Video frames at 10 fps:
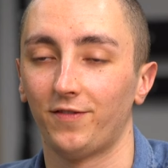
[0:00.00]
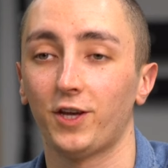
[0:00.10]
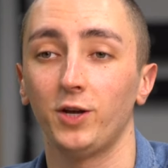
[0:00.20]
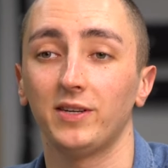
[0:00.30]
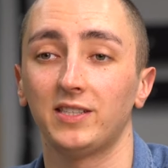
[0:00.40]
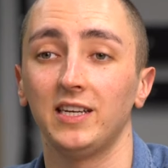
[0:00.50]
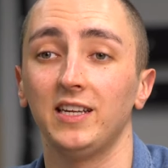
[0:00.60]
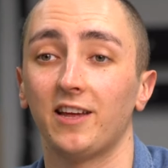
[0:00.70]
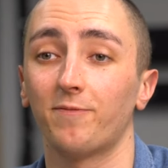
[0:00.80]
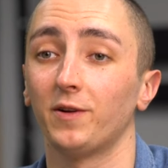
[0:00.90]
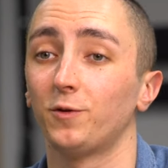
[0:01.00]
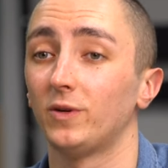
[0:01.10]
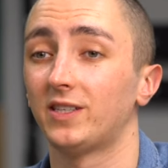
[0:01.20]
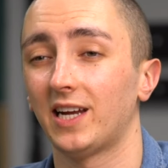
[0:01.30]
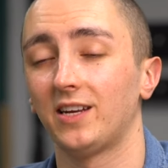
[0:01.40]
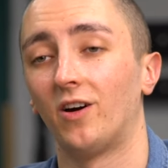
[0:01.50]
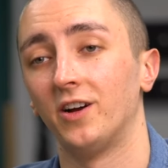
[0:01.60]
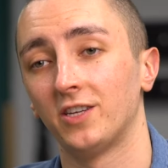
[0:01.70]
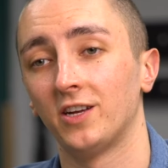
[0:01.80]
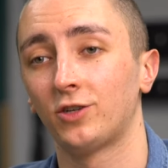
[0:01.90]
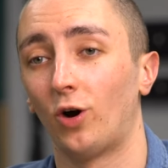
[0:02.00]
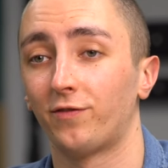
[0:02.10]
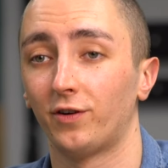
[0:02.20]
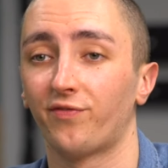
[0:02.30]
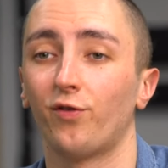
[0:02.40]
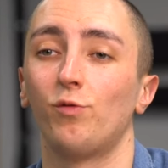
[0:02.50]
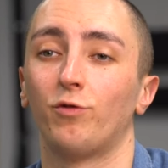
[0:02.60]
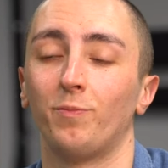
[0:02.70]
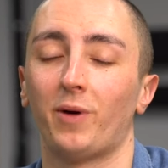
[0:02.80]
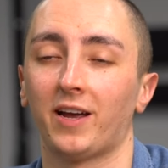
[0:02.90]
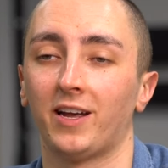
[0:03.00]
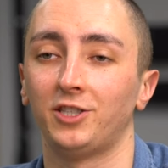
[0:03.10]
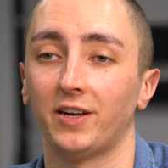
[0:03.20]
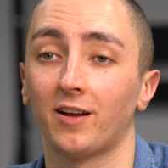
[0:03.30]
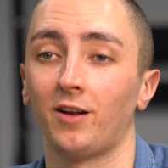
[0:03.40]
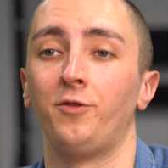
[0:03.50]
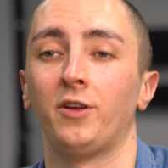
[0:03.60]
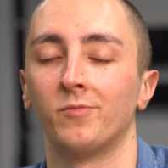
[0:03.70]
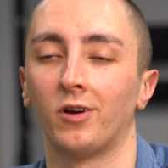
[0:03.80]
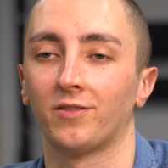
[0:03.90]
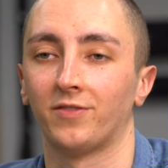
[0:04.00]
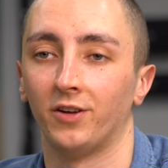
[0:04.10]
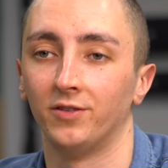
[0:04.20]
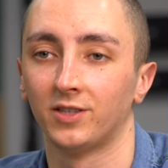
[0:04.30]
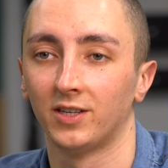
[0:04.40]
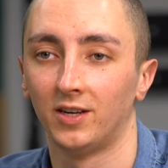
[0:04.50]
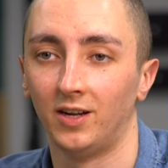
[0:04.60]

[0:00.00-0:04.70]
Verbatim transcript: For QSC, they've bundled with Sennheiser to offer a full room package including microphones.